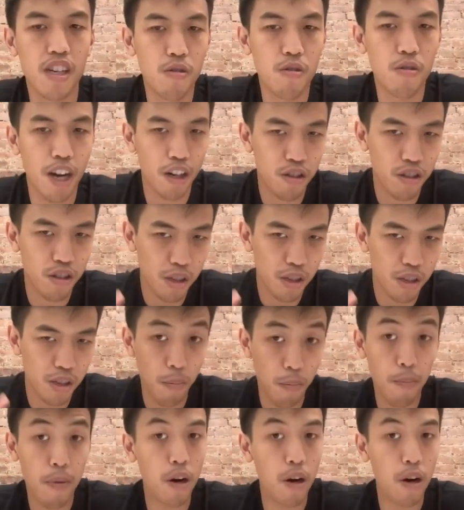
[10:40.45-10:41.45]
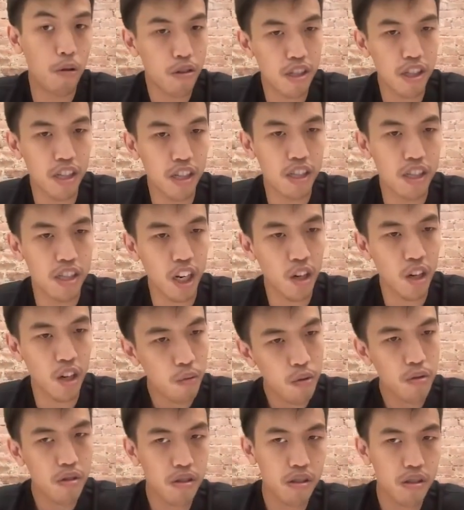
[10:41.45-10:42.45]
to actually propose these state
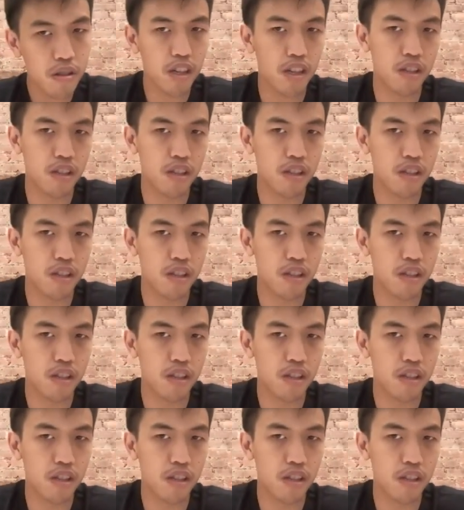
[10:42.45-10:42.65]
roots.